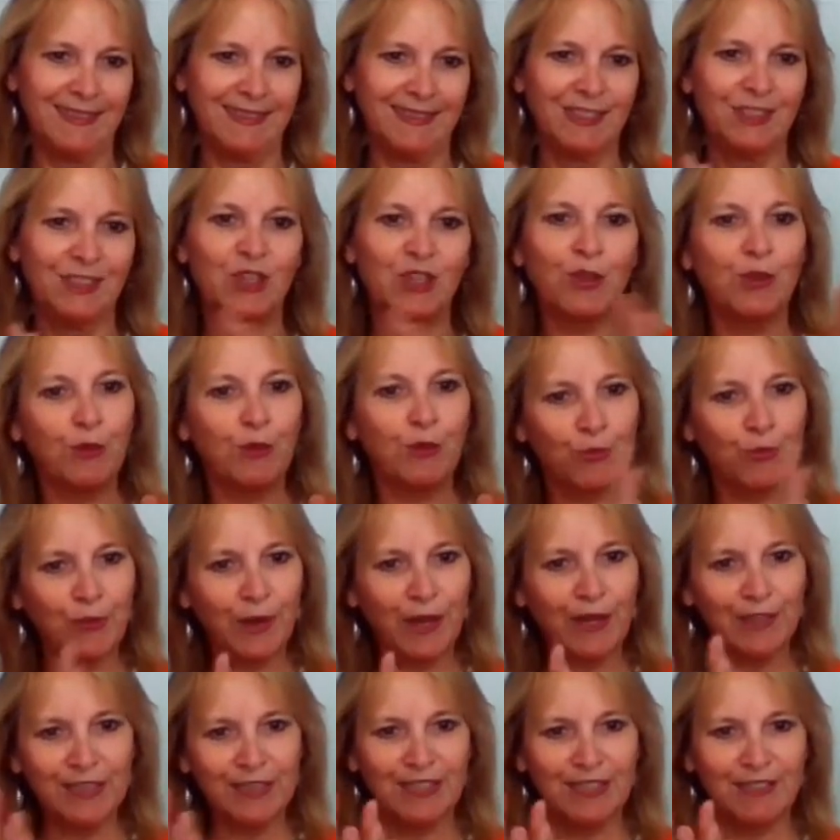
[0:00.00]
So they're
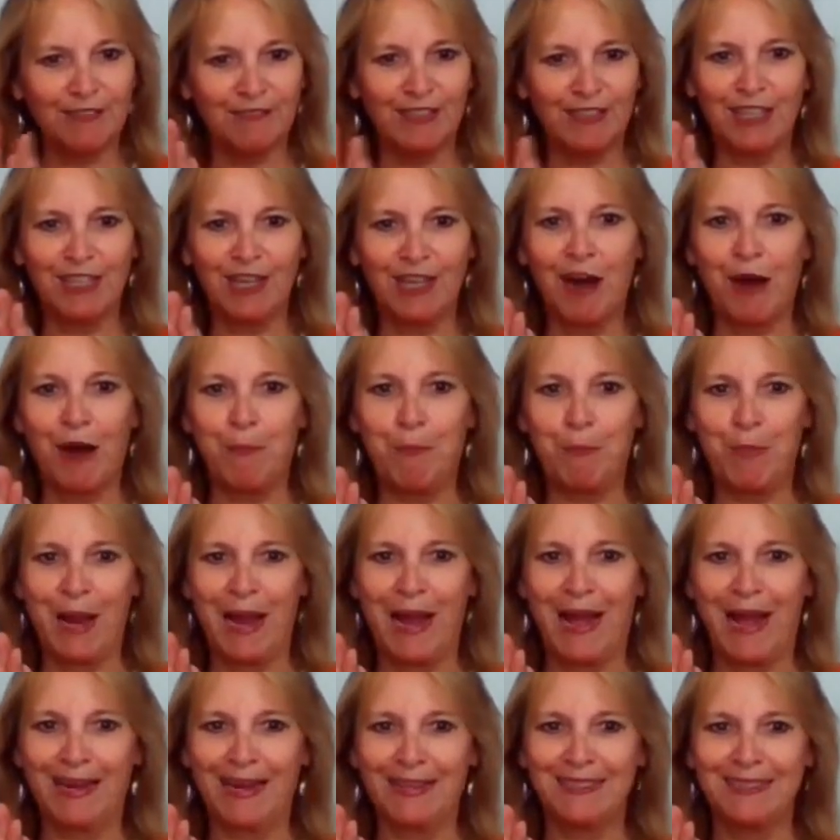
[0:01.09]
relatively
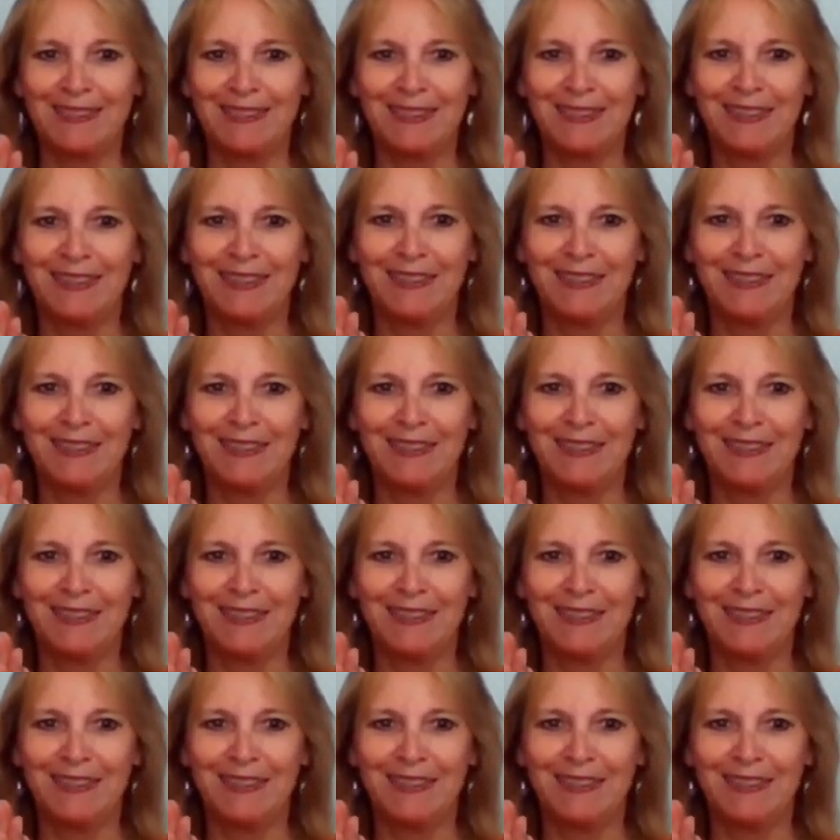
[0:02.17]
compact,